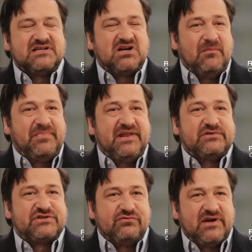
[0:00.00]
is a company
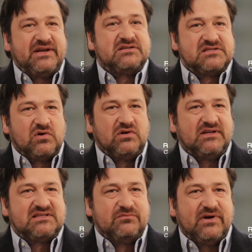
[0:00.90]
that was created solely to